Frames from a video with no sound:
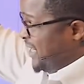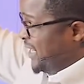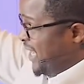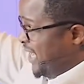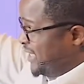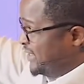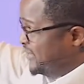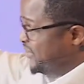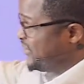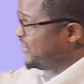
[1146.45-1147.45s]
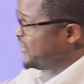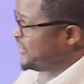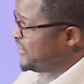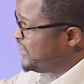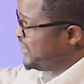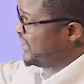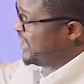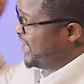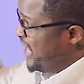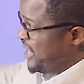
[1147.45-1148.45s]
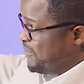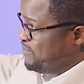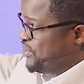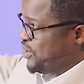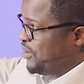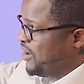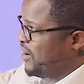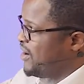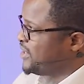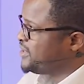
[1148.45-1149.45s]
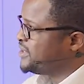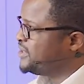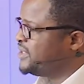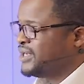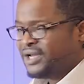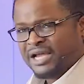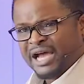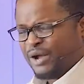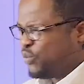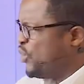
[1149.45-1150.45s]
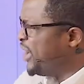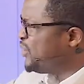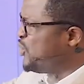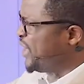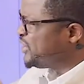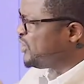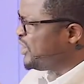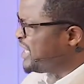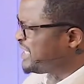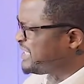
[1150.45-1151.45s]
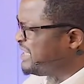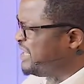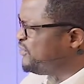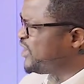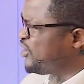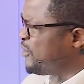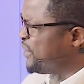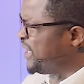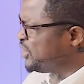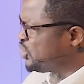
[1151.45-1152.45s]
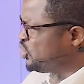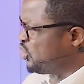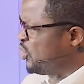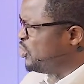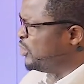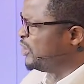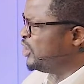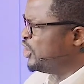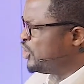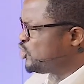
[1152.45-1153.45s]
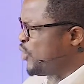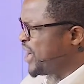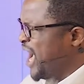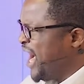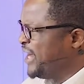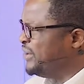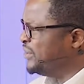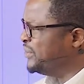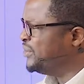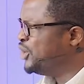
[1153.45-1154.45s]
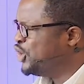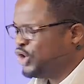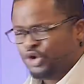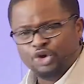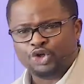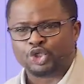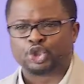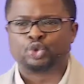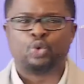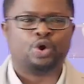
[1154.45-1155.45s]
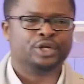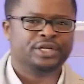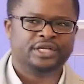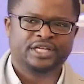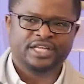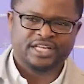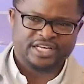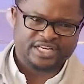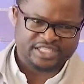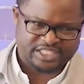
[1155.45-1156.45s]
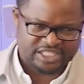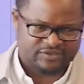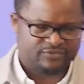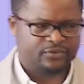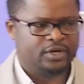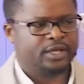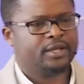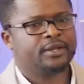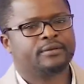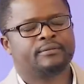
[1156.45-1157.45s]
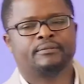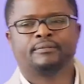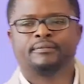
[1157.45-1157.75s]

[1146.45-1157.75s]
Clean hands and a pure heart. And one who has not lifted up his soul to an idol, nor sworn deceitfully.